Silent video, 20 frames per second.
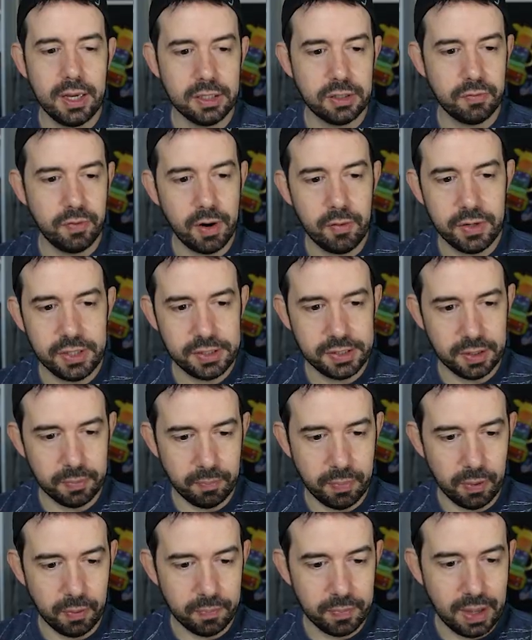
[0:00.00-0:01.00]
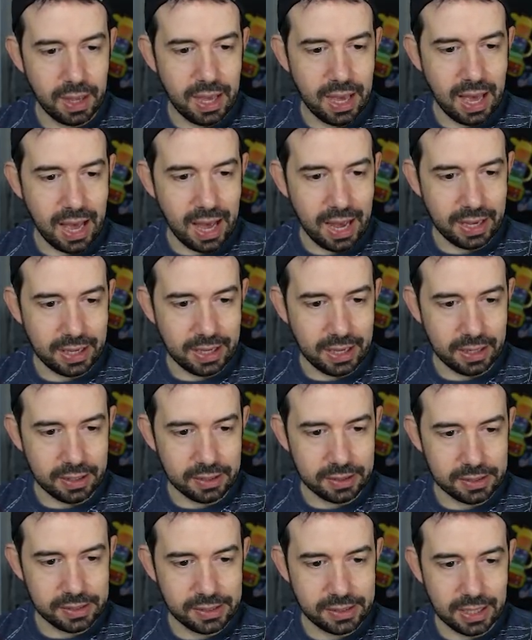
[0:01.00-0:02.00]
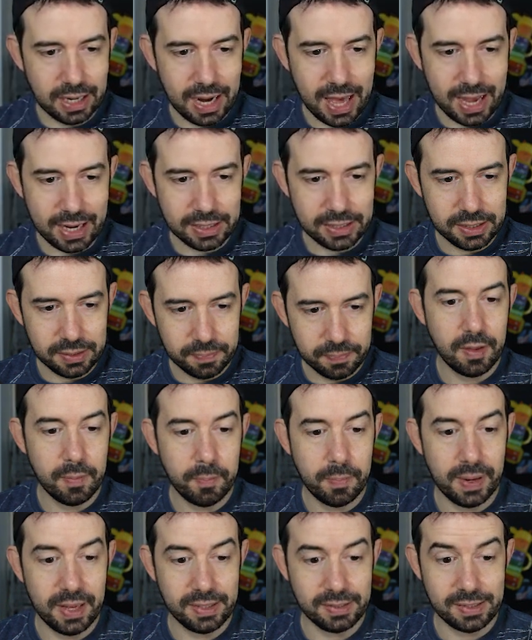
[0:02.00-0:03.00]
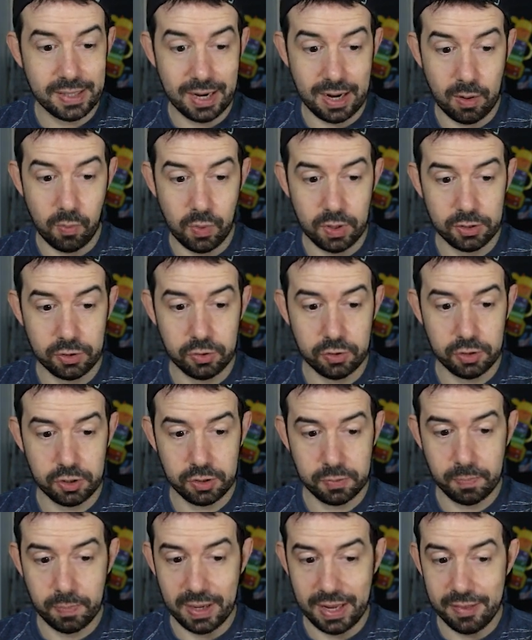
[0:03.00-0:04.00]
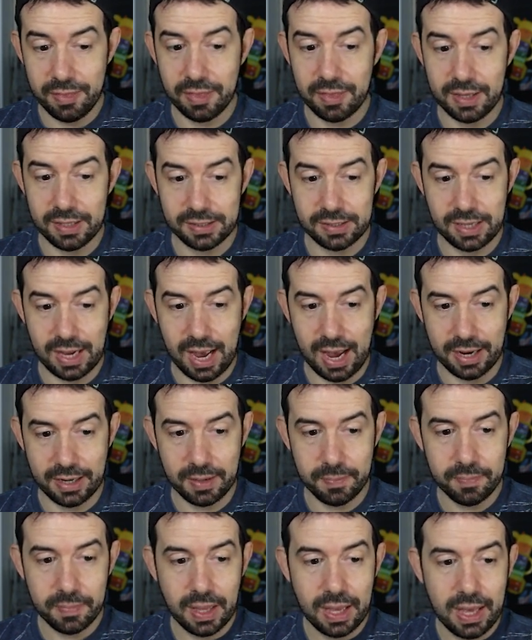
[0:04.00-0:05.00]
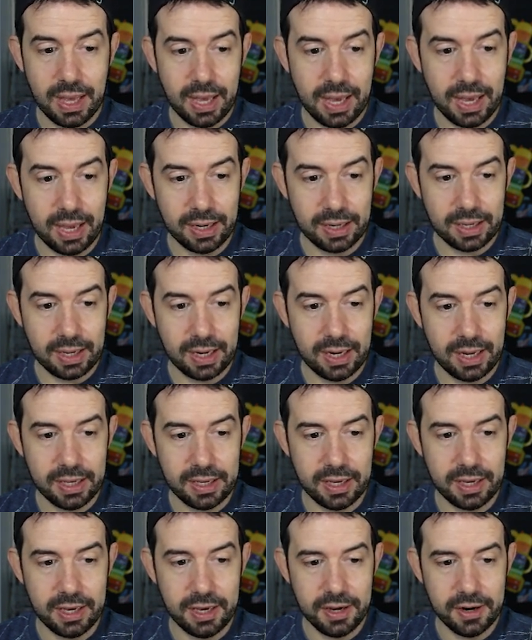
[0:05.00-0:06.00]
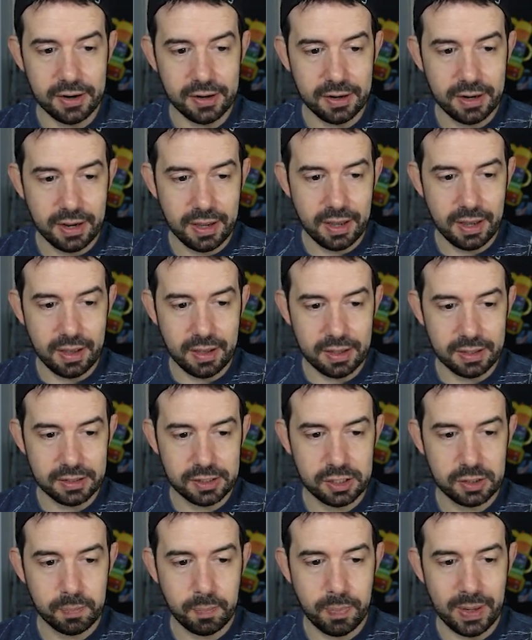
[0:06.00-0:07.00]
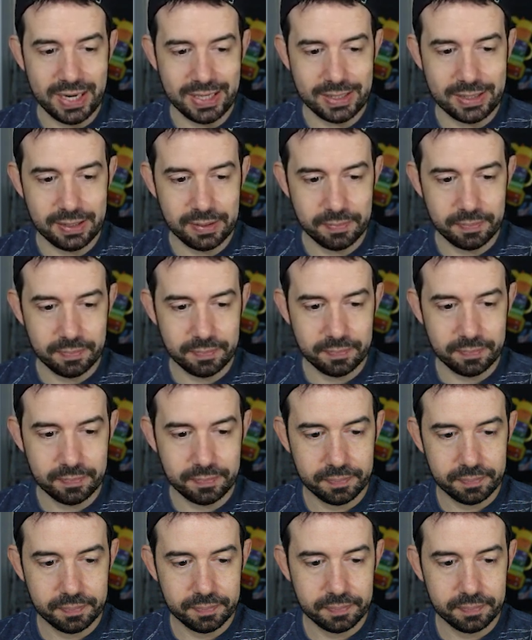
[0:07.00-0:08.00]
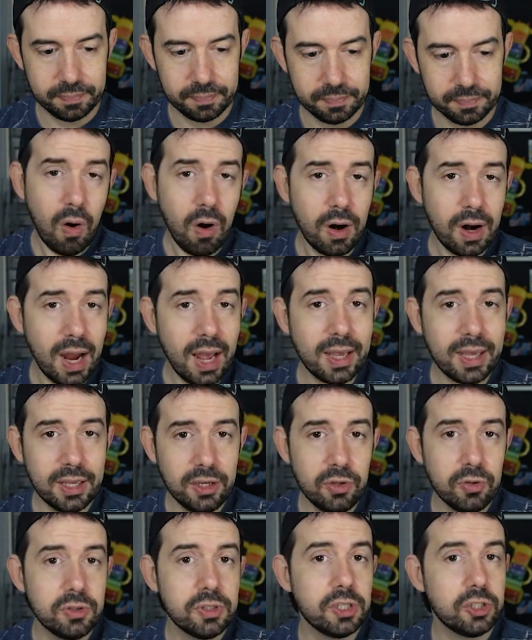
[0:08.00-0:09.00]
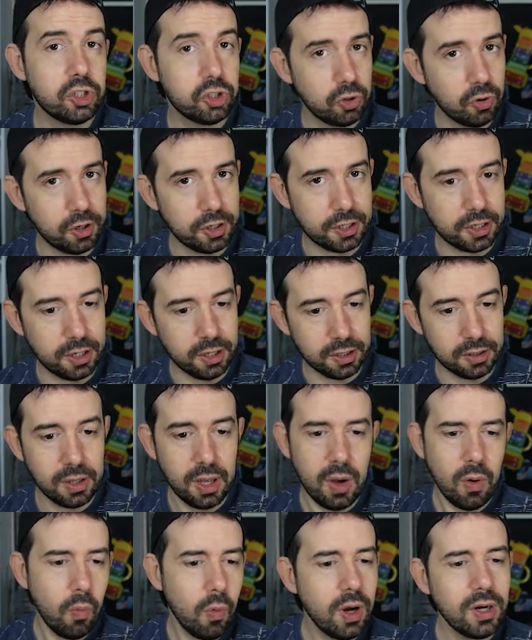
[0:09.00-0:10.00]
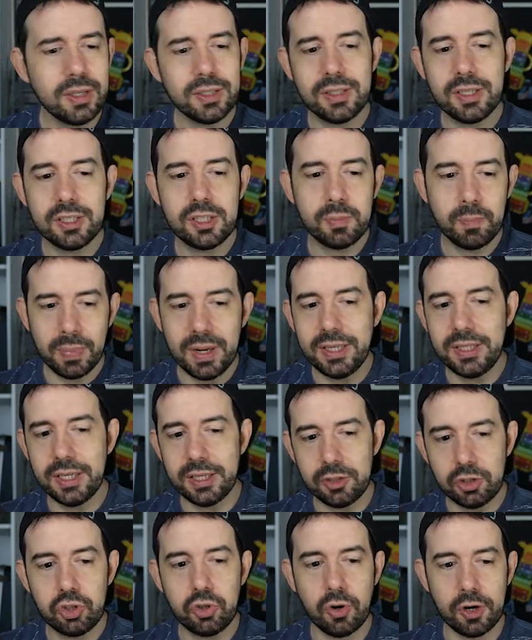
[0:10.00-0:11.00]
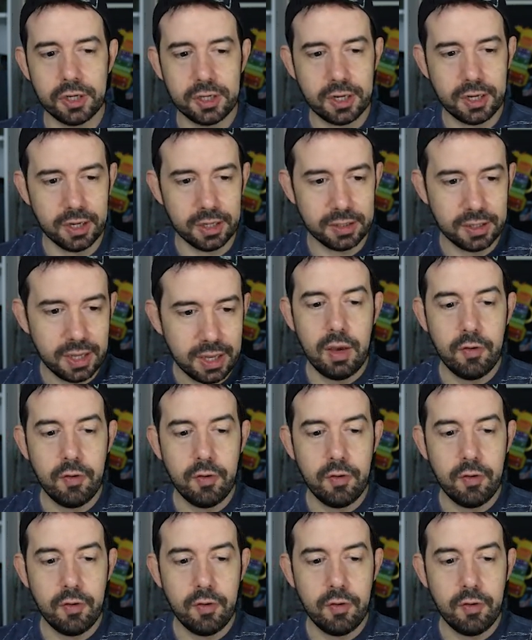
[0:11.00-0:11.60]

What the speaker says: It's very simple. I can select the place that I want to split this item and click here. Split. Or I can use a shortcut. What is the splitting shortcut?